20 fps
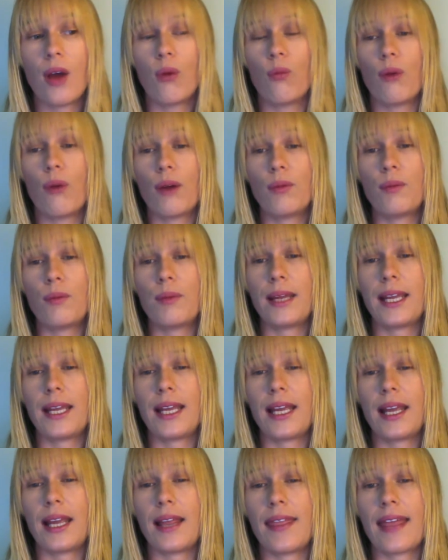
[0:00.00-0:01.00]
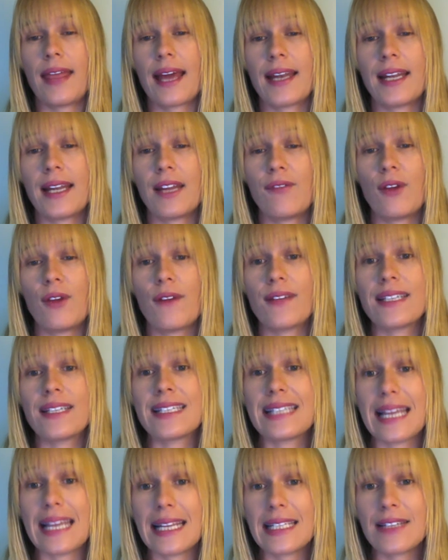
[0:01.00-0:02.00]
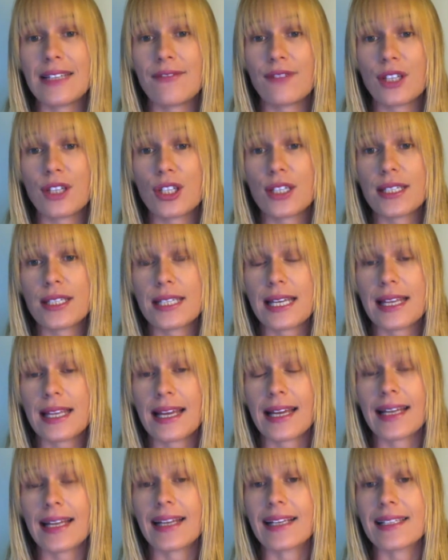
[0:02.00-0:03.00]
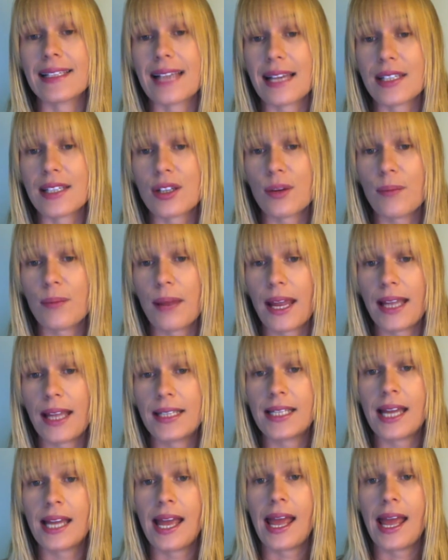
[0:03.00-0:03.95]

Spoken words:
One would be that if you have a zinc deficiency, that can exacerbate